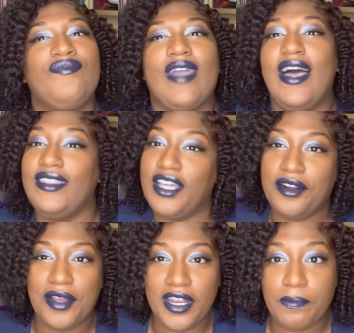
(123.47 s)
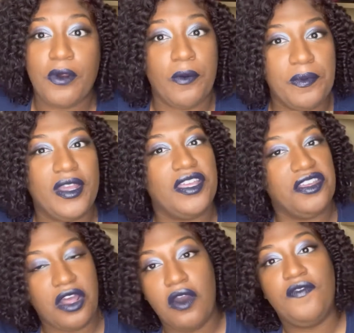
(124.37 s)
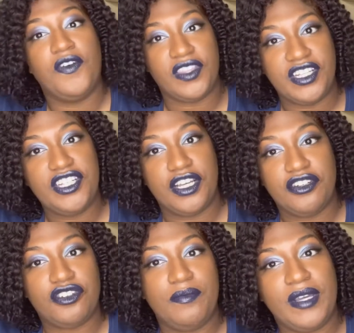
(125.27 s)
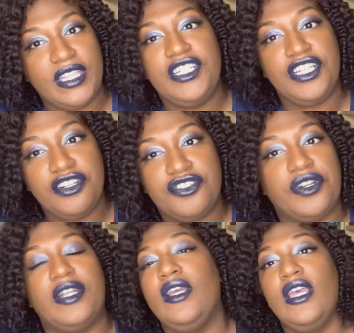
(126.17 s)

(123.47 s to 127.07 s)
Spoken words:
a little inappropriate, you know, for the children, but the children